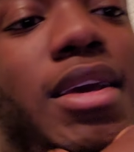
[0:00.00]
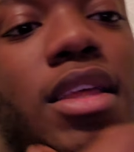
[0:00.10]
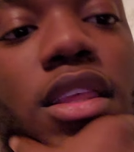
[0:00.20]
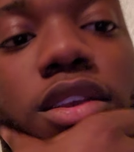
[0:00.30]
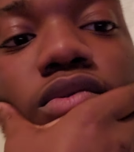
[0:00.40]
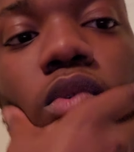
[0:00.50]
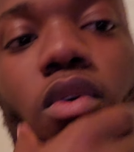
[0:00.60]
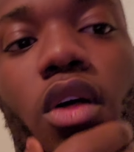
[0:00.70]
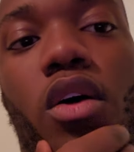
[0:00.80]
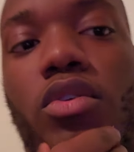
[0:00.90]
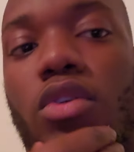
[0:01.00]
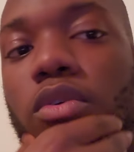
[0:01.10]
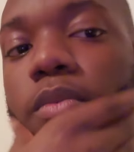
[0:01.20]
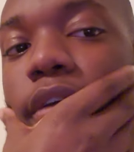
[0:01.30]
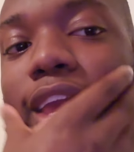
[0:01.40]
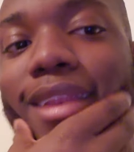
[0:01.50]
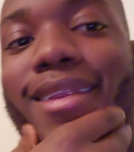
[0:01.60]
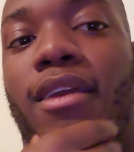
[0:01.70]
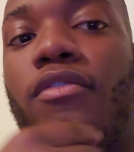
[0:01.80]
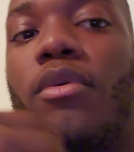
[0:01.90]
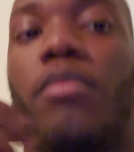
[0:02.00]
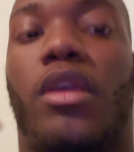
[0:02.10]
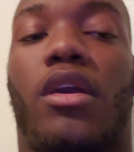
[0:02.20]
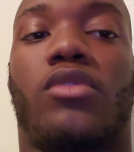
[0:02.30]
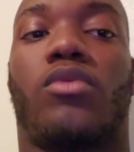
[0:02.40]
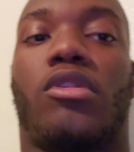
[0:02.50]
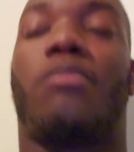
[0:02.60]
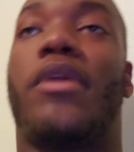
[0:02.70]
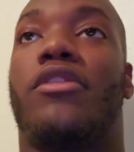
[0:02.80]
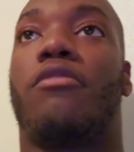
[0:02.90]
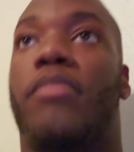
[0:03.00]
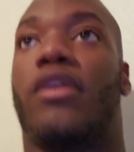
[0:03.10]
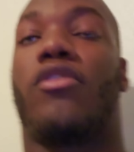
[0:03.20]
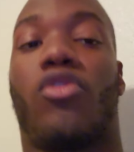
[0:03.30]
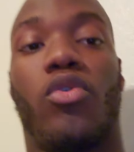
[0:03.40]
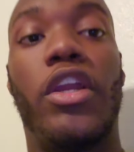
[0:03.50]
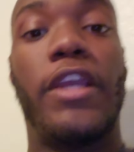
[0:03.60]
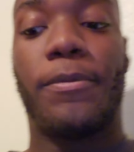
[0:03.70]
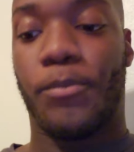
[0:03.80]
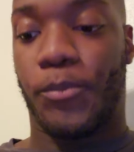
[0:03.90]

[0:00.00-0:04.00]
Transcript: this will also make it different because when they meet the big three,